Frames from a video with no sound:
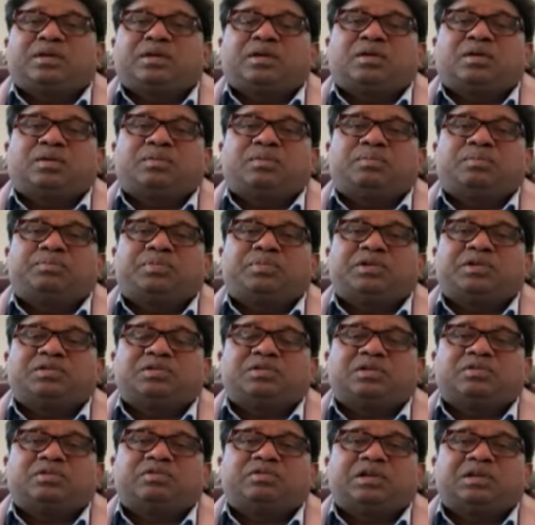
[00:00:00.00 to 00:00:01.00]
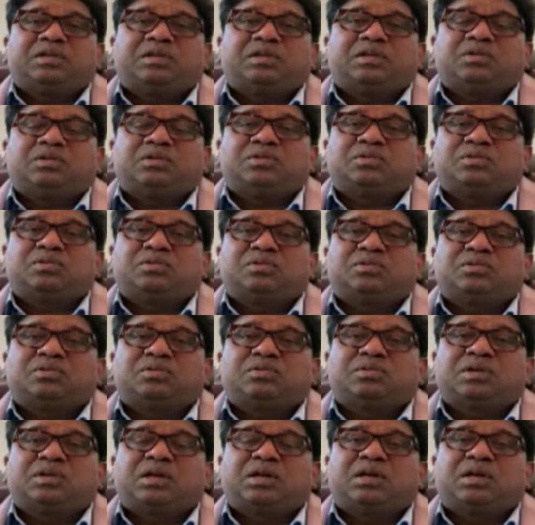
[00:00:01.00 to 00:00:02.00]
you know,
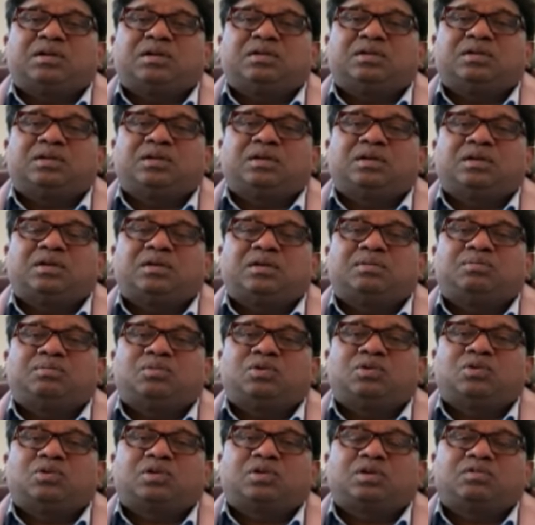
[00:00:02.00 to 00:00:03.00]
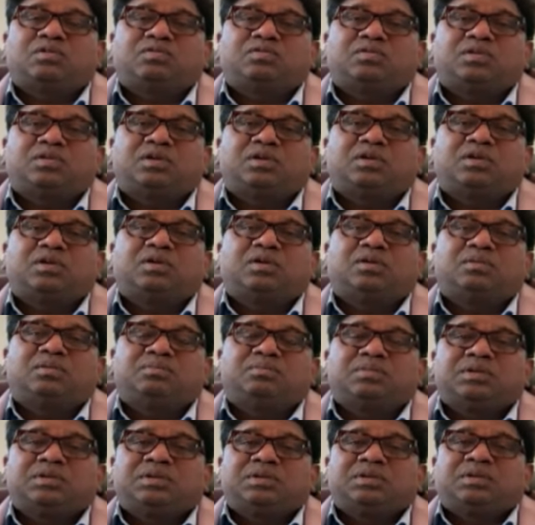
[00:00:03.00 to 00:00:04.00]
preservatives and more
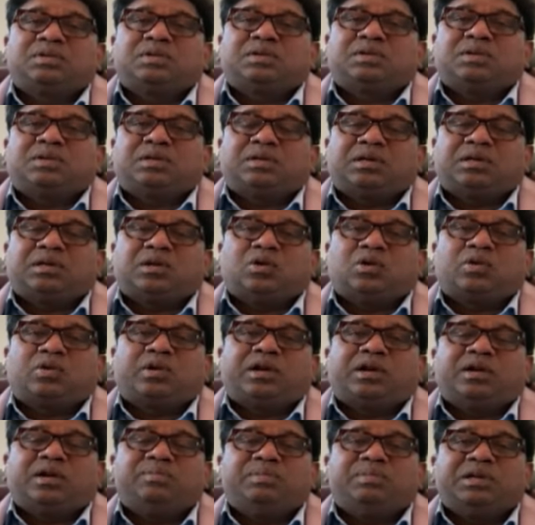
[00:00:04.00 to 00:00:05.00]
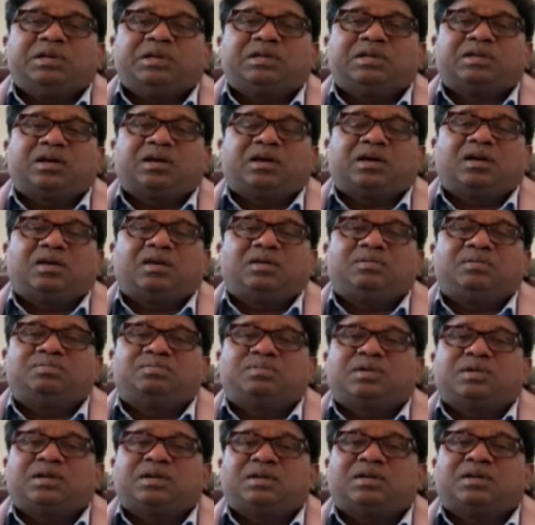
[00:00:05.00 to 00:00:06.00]
of you know, red meat
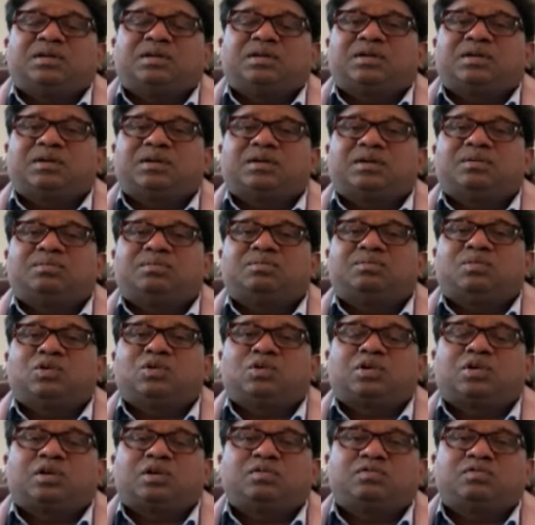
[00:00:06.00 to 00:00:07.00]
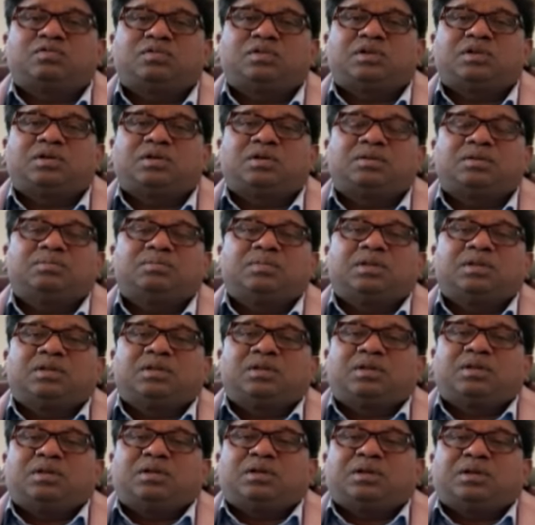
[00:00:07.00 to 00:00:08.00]
type and more of,
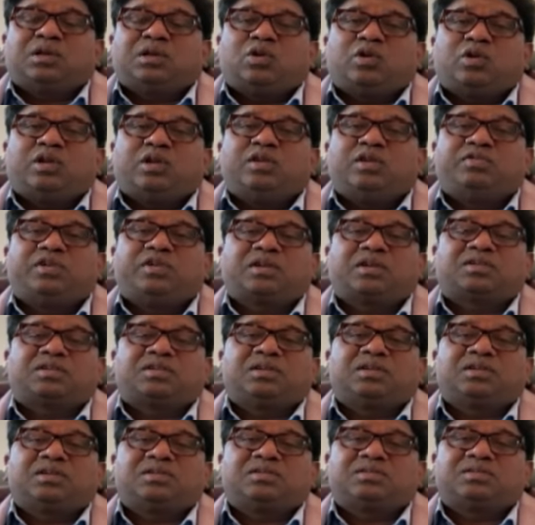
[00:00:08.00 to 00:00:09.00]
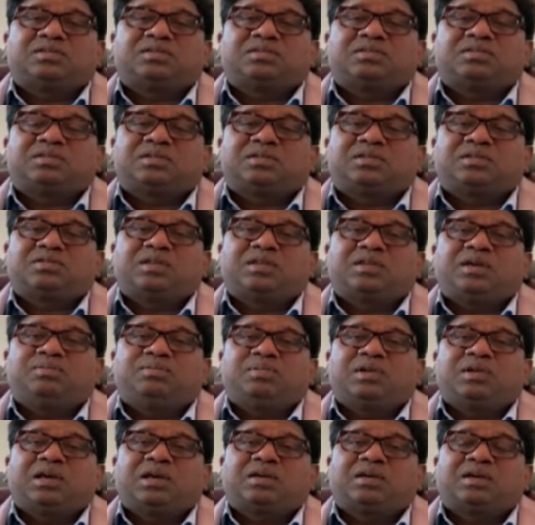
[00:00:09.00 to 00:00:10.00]
you know, infections,
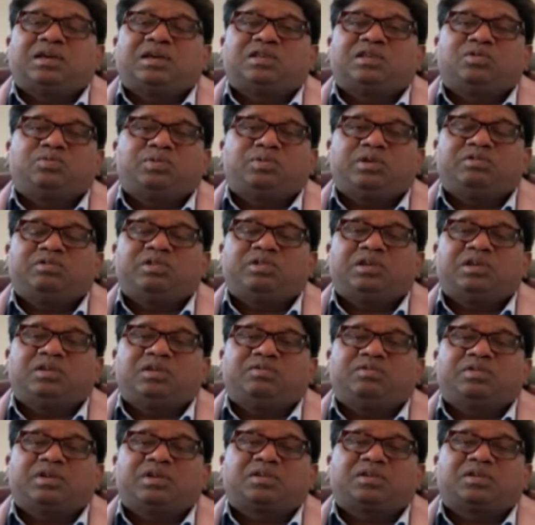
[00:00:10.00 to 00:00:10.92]
same like HPV